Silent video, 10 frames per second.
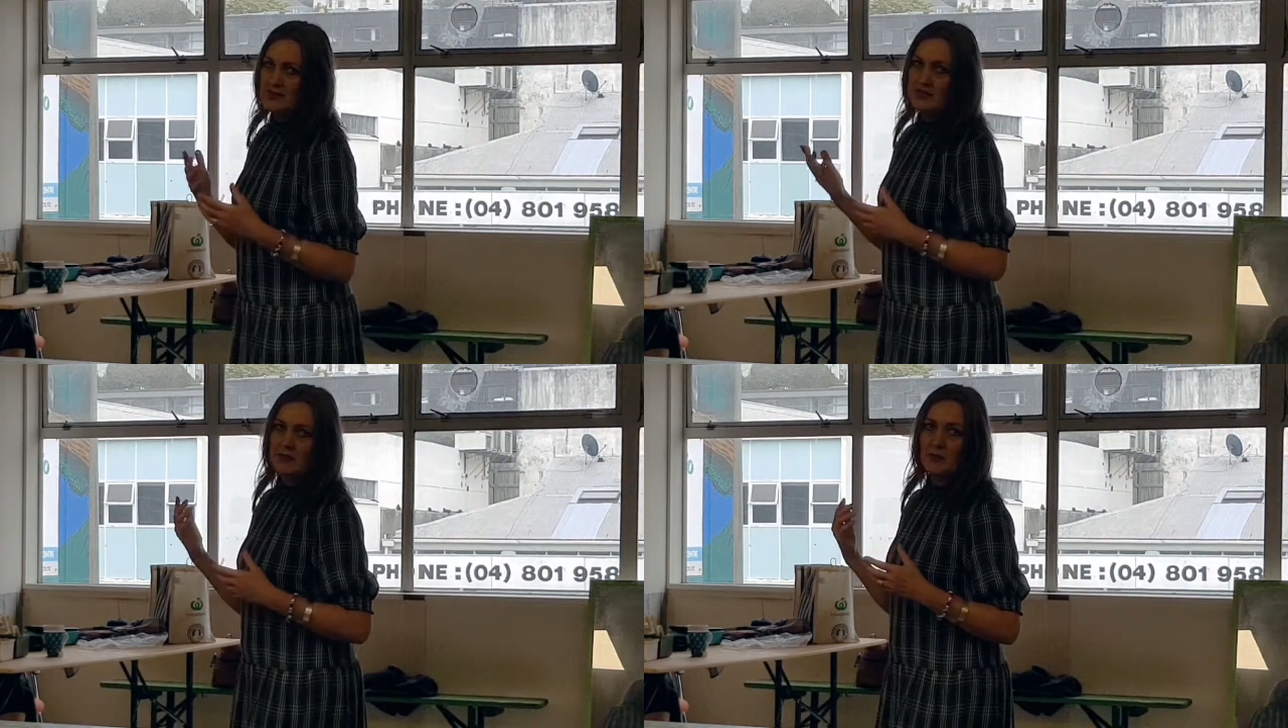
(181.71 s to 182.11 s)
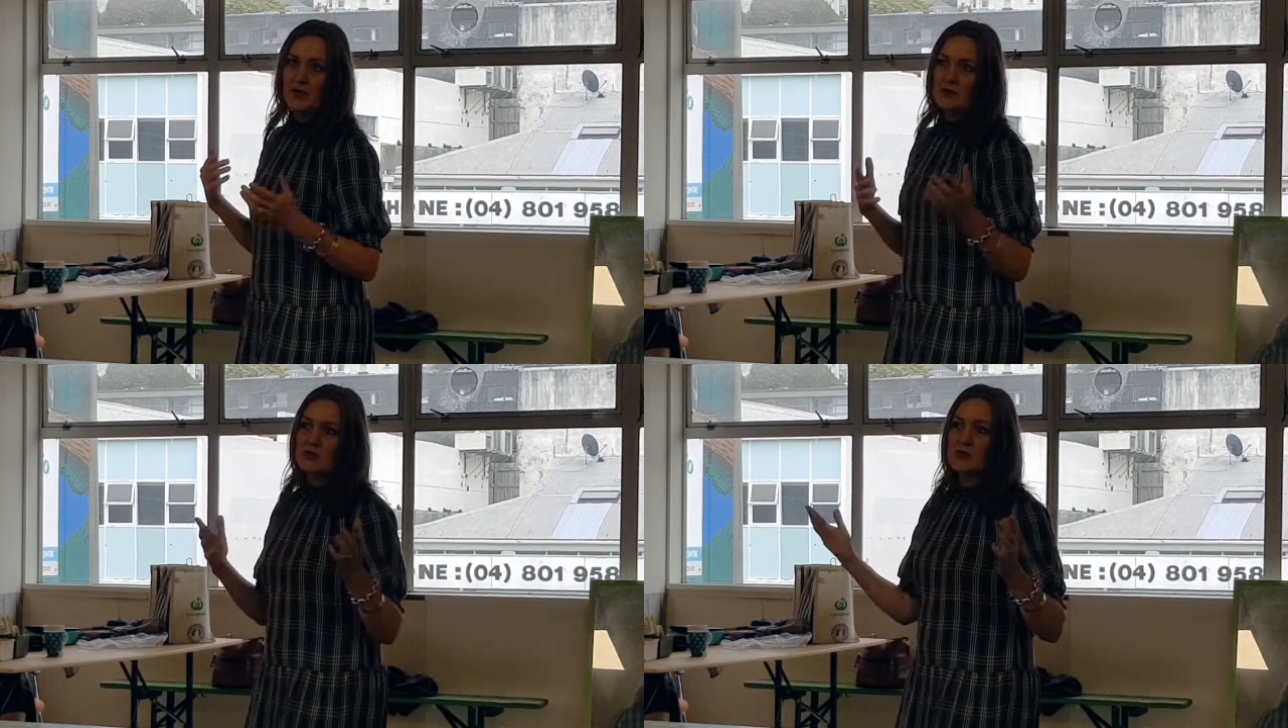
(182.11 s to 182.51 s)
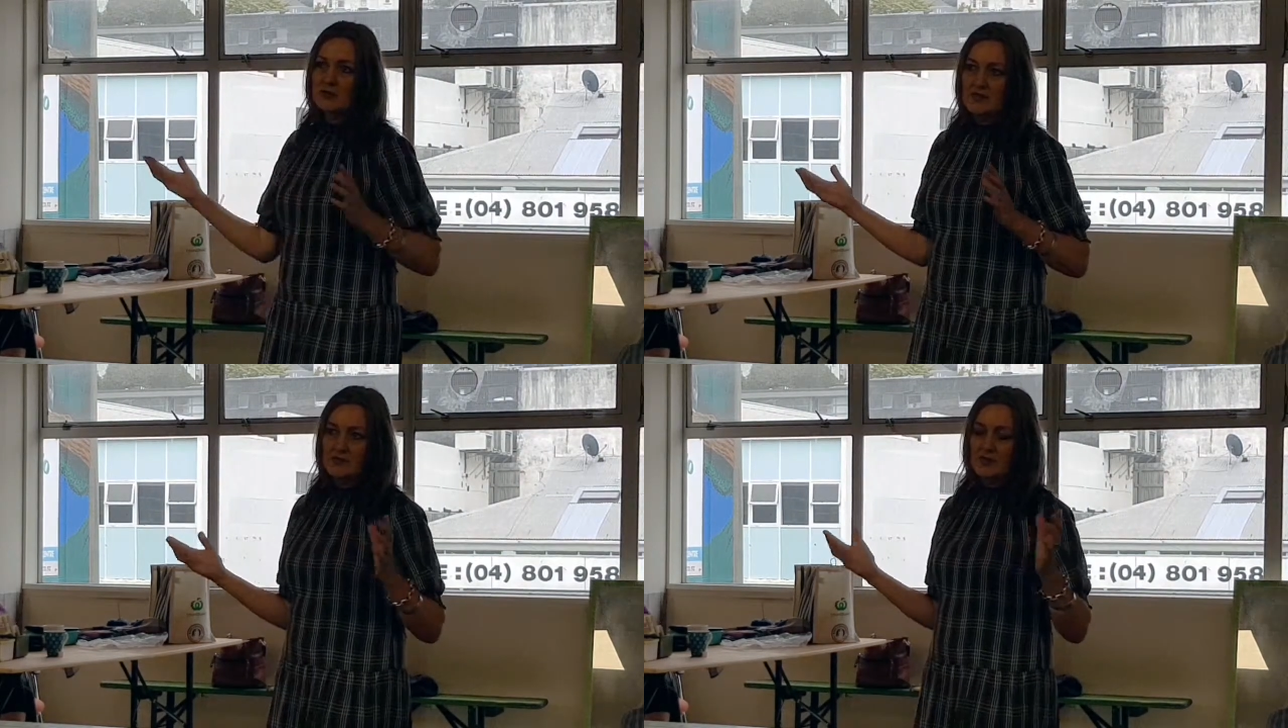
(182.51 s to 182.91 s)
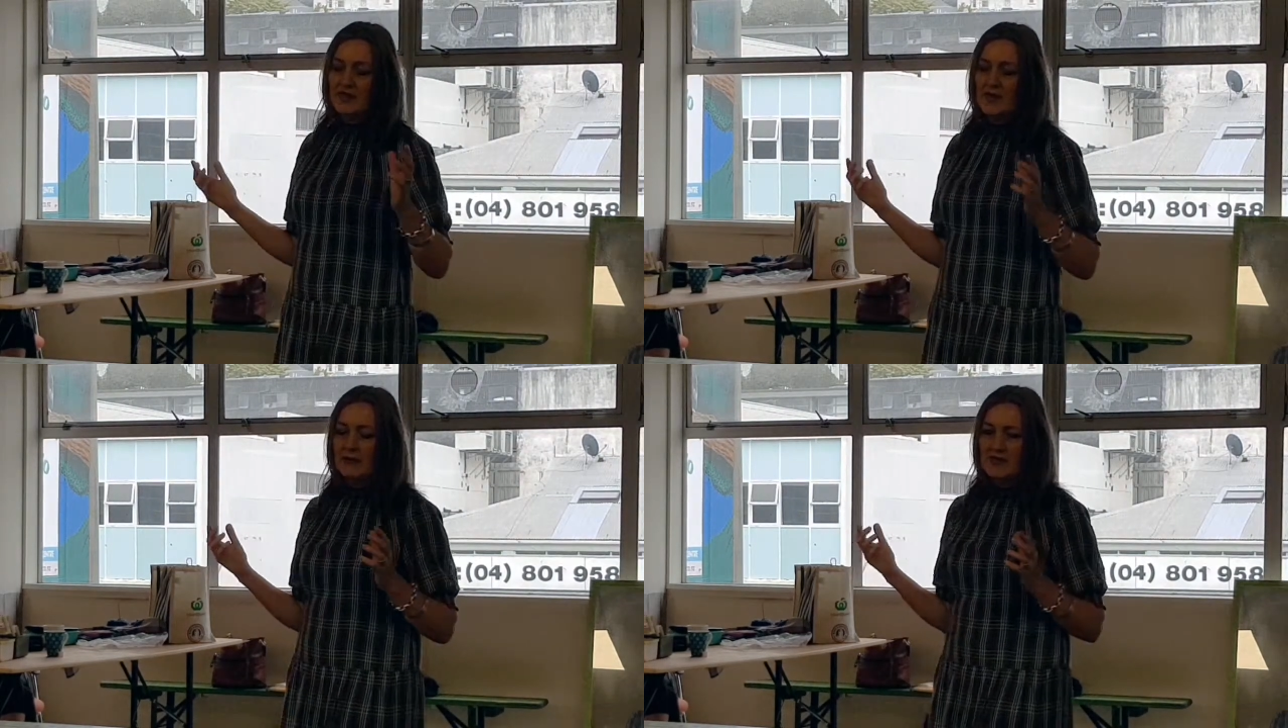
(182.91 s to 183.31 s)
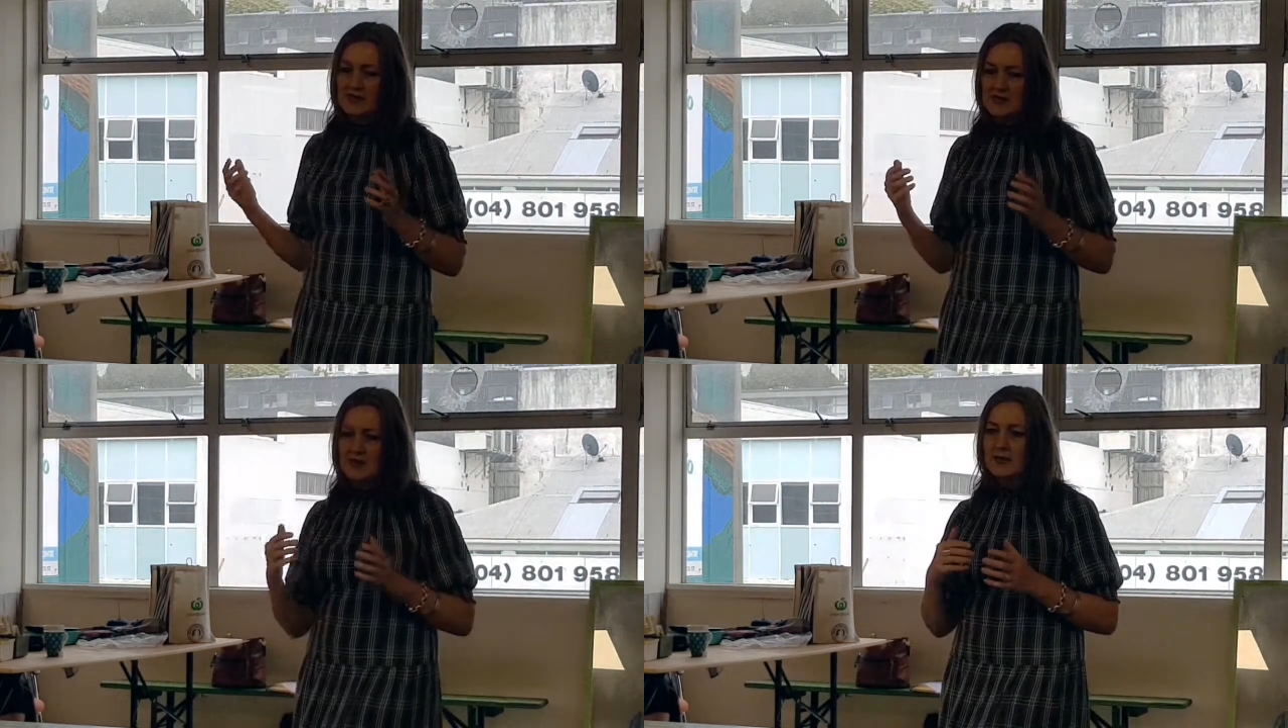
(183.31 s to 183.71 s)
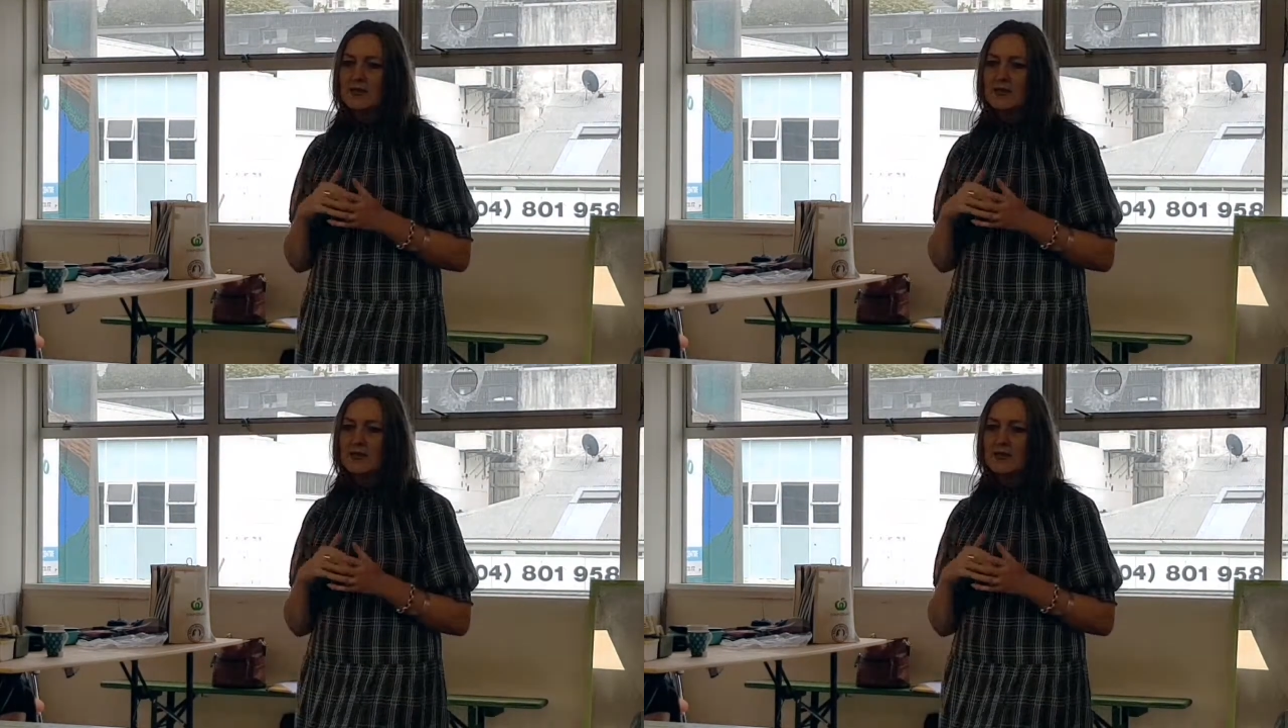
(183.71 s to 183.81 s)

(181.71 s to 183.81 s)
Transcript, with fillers: New Zealand Post, all these big companies.